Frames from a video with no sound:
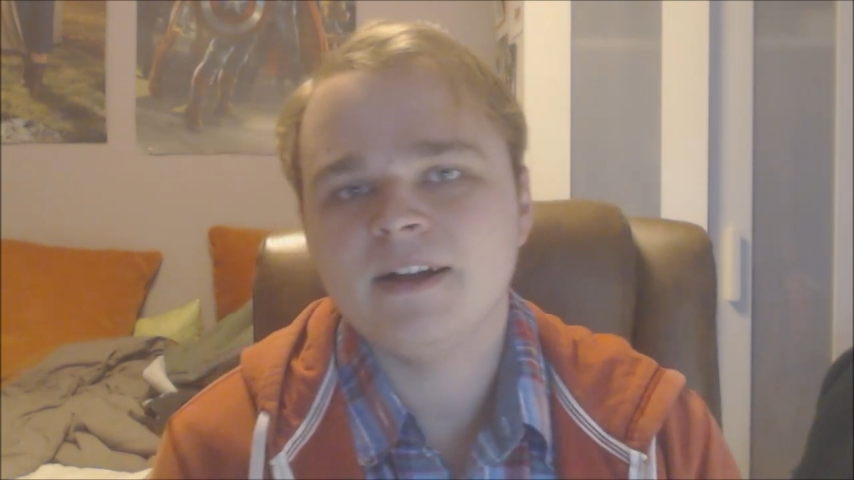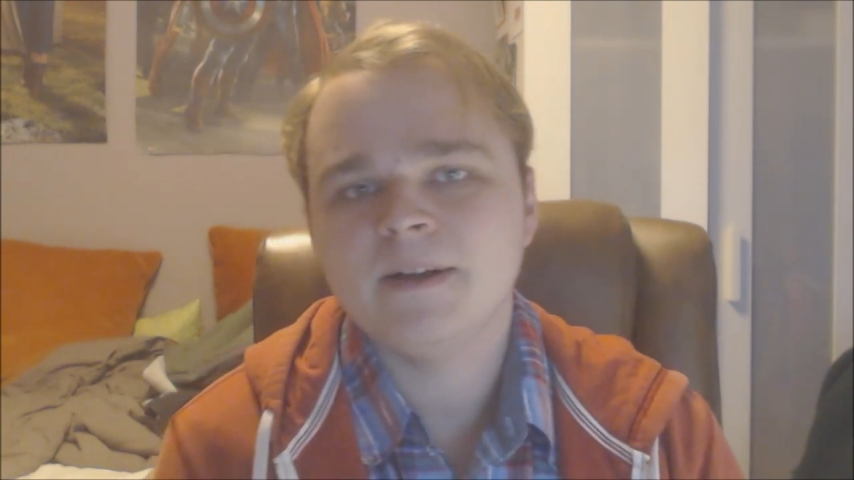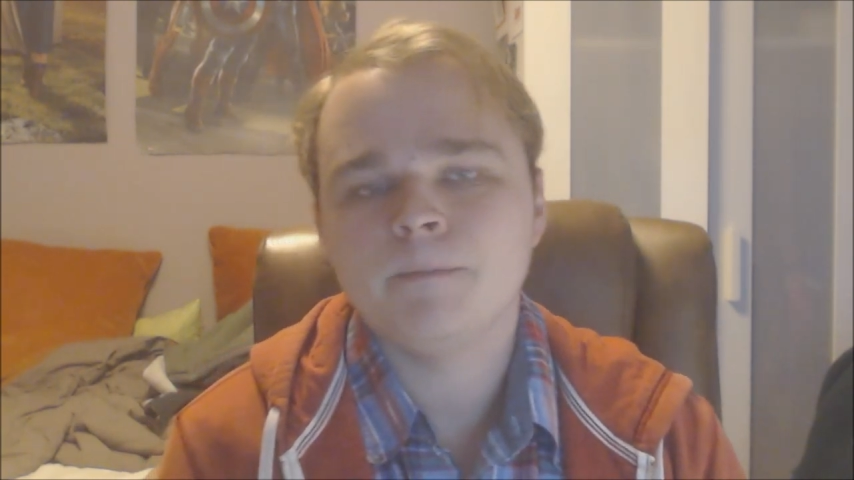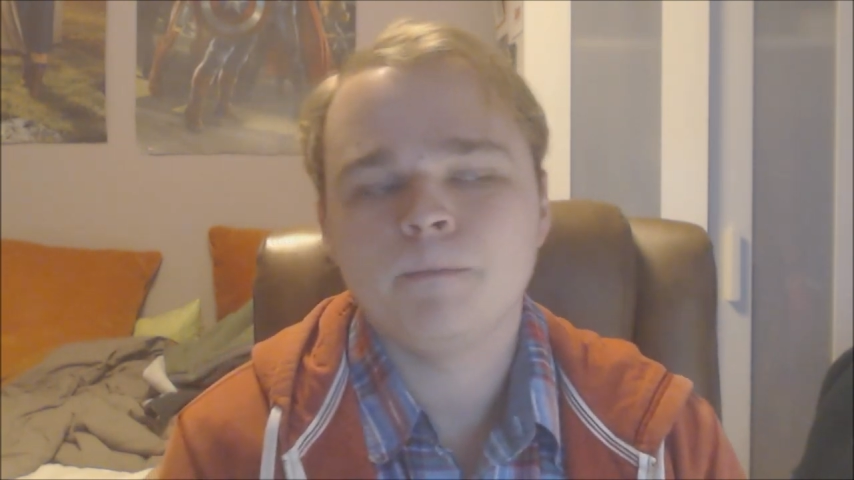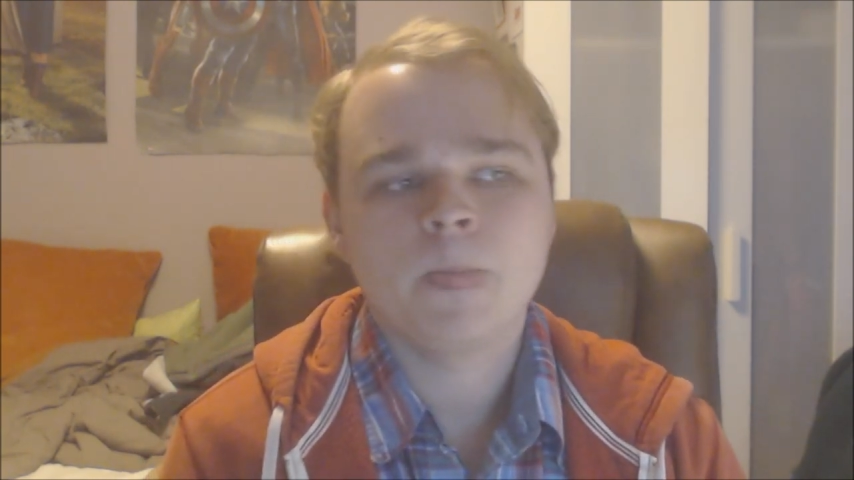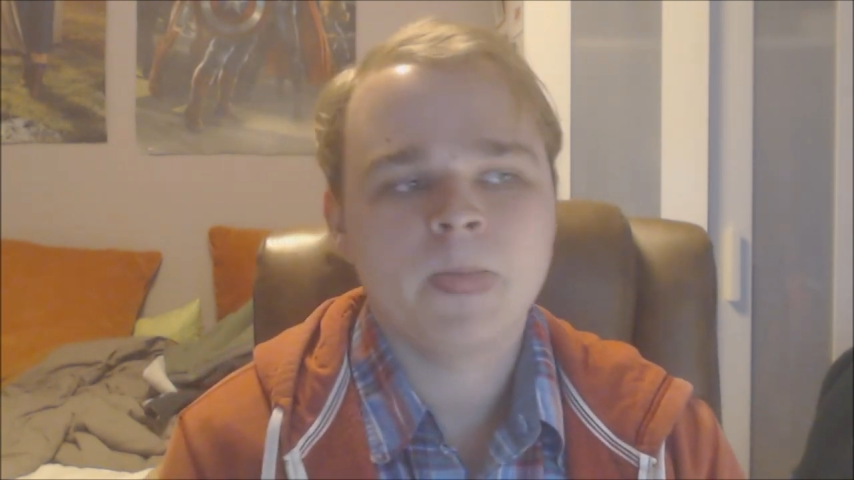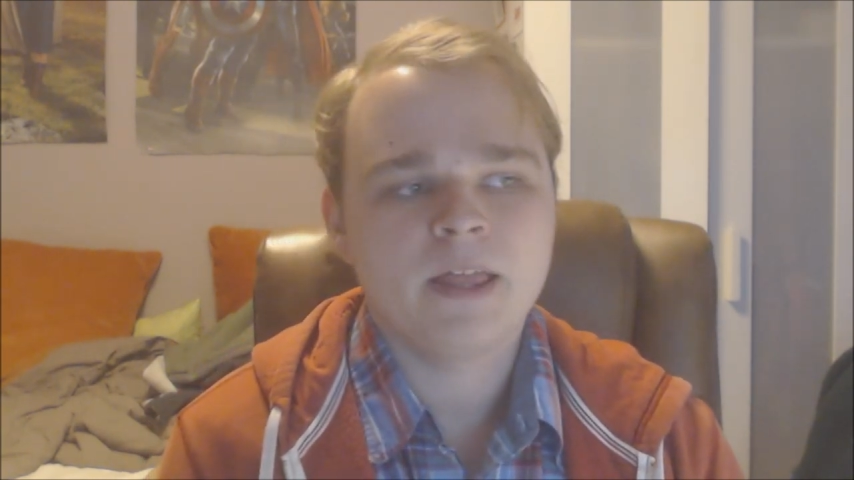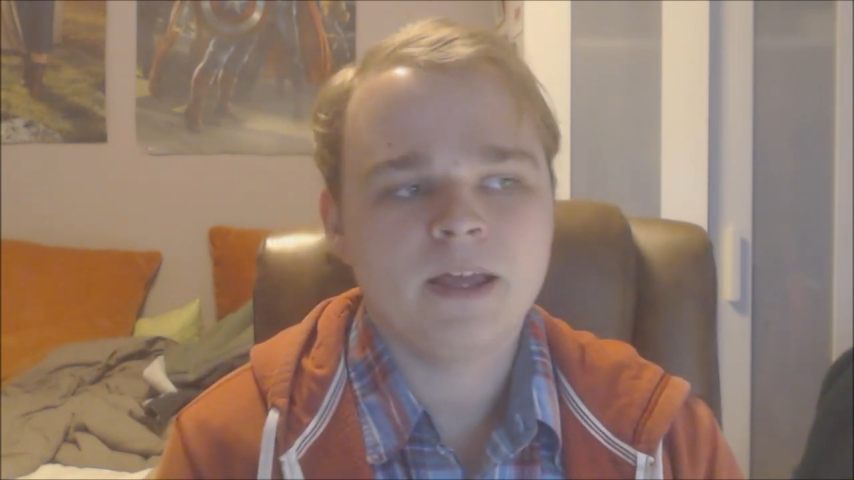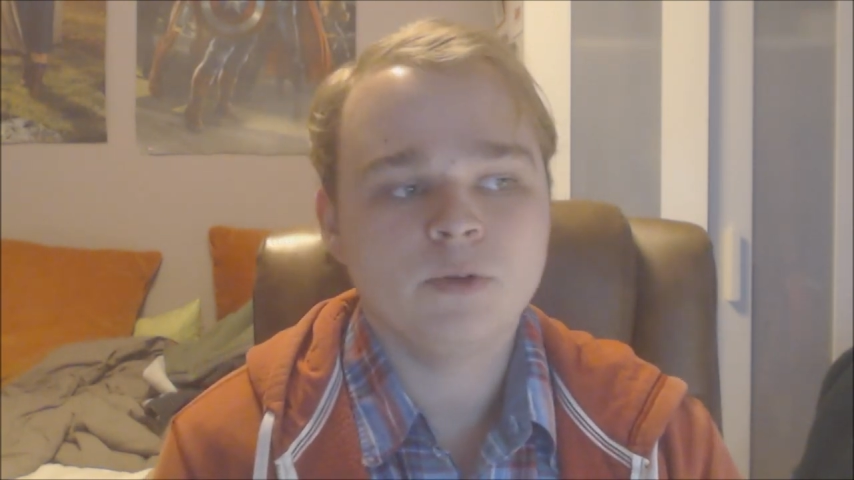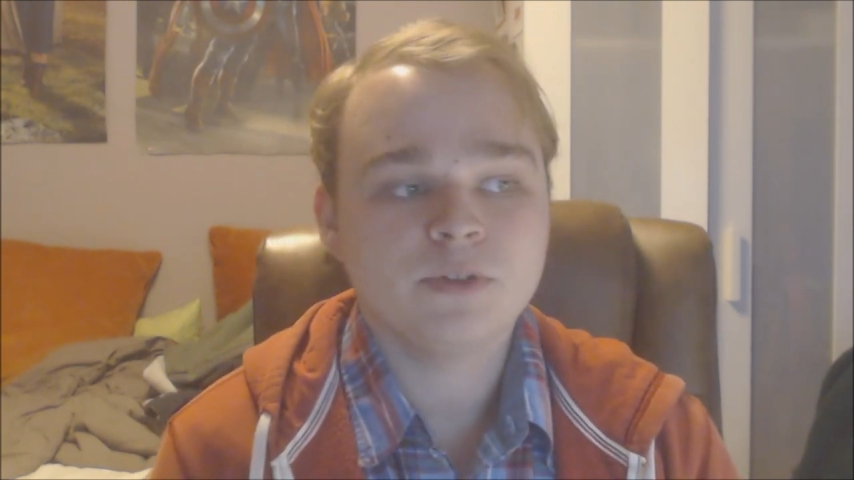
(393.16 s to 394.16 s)

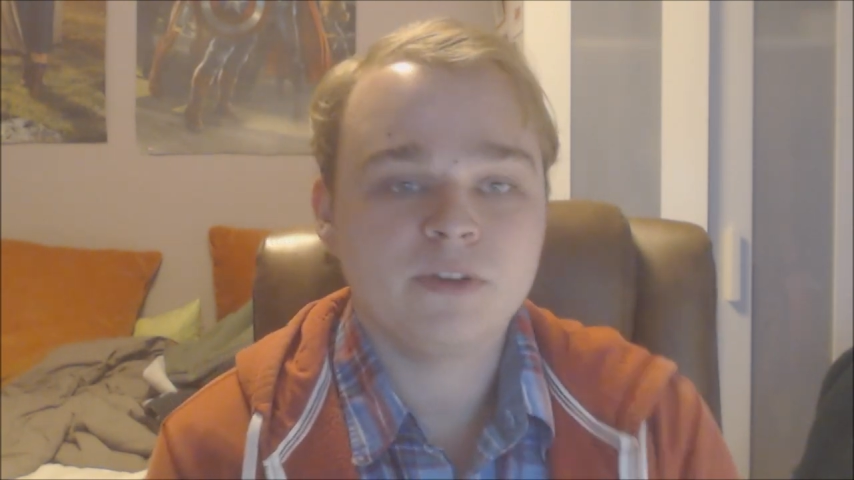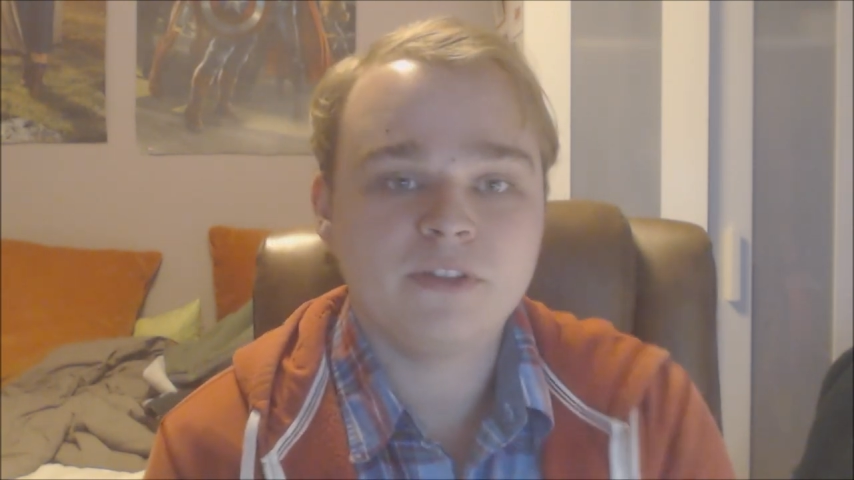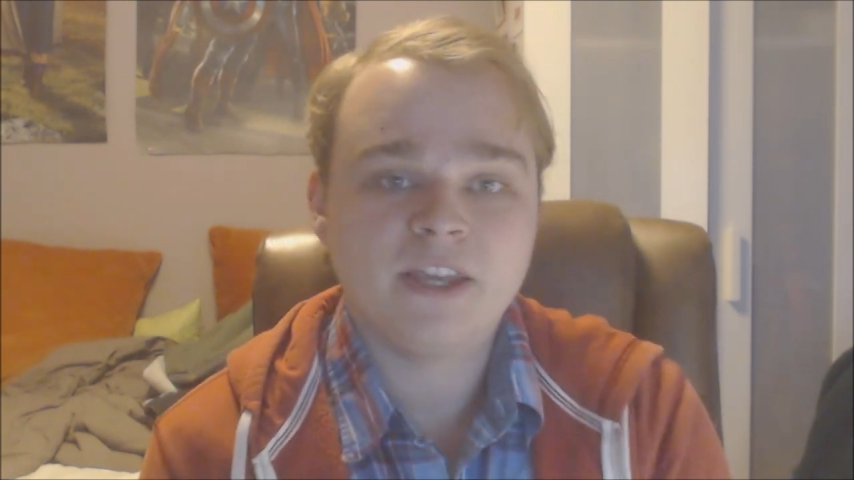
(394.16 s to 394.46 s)
Also,